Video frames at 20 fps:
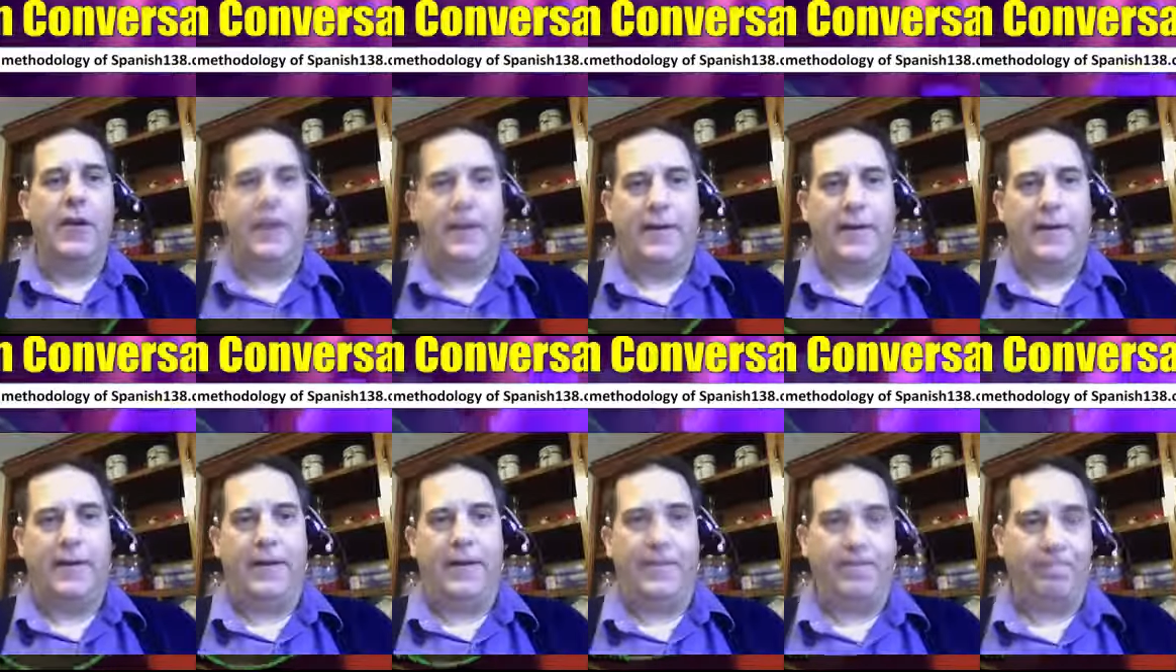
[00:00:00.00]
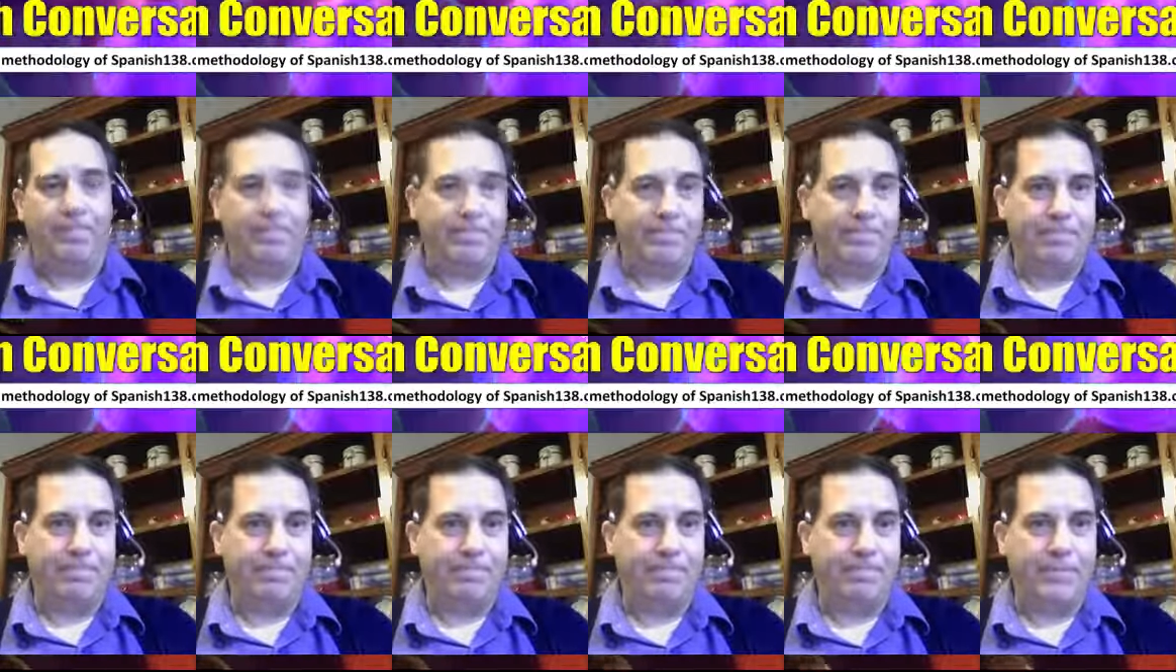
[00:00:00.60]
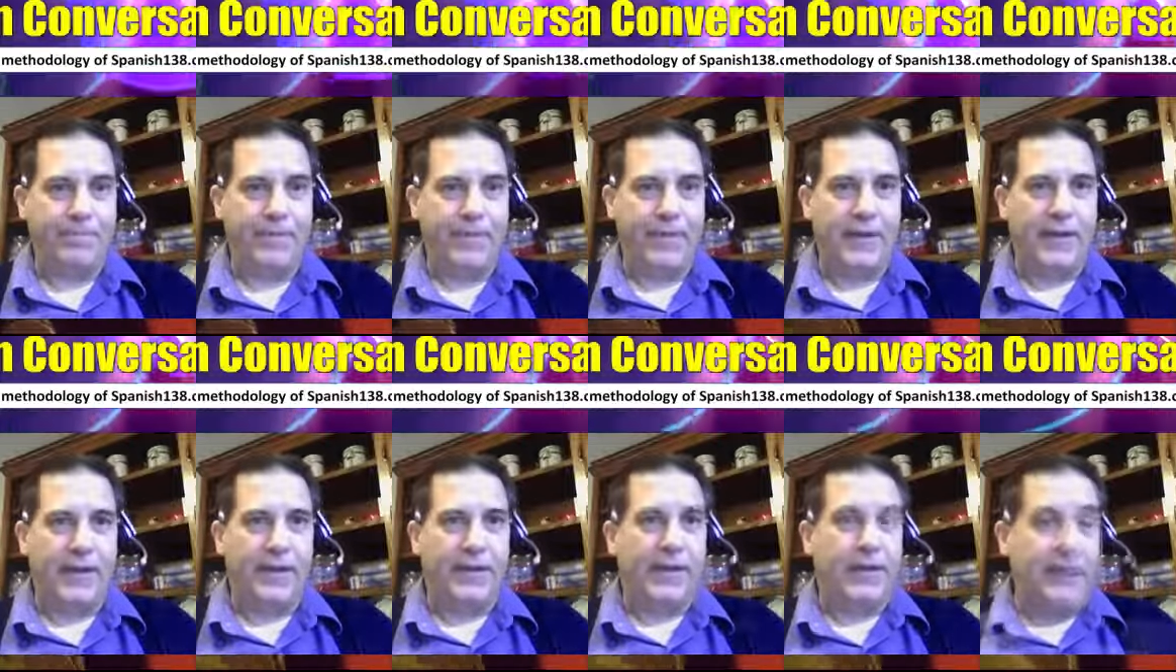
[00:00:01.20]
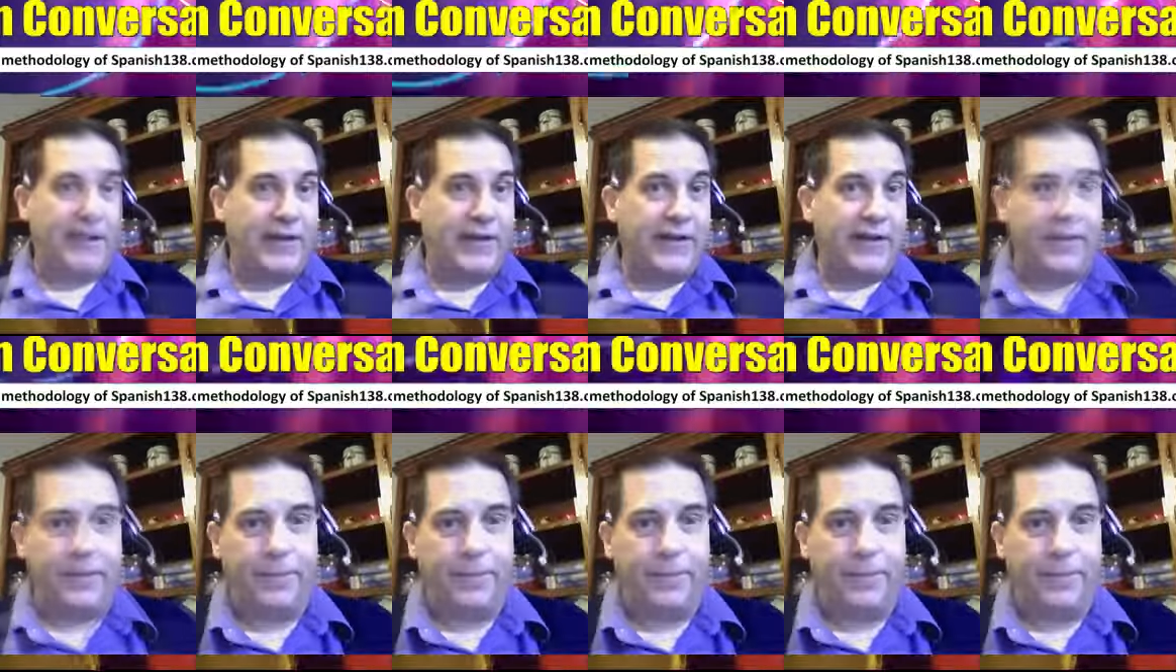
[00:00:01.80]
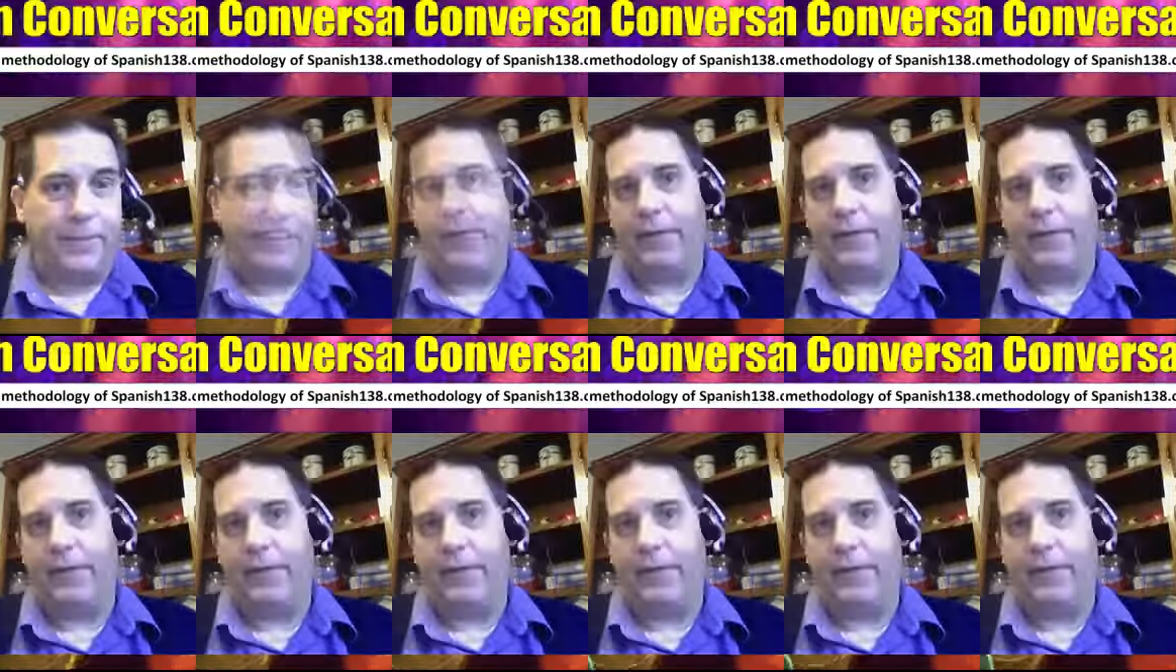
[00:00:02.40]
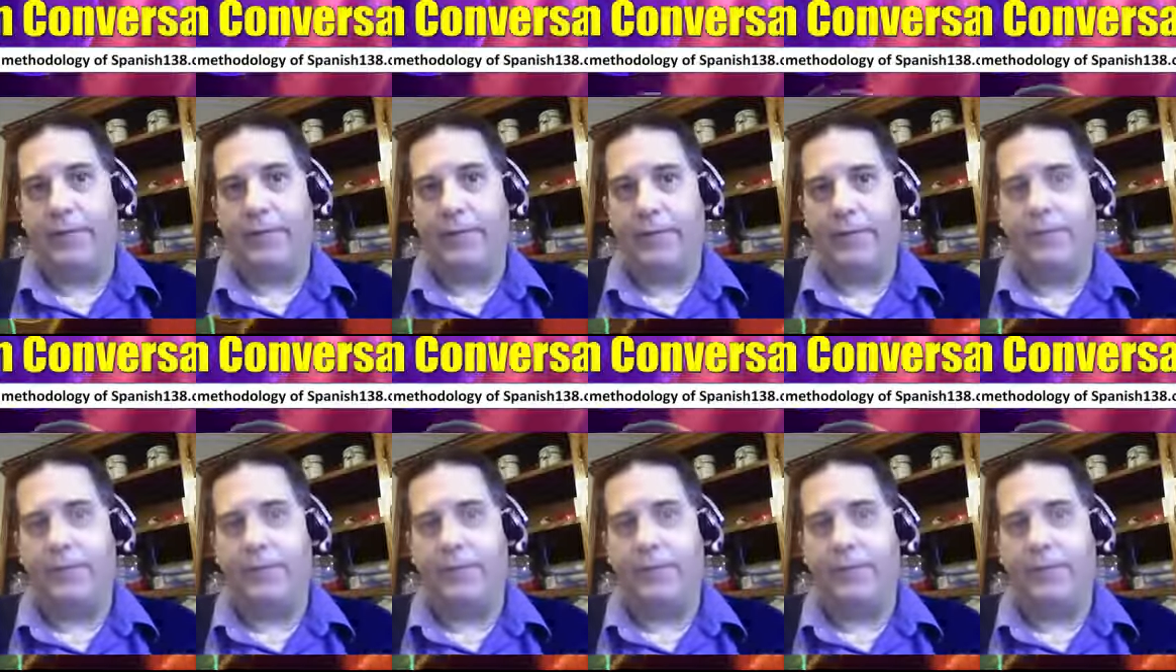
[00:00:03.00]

Um, the advanced crew uh,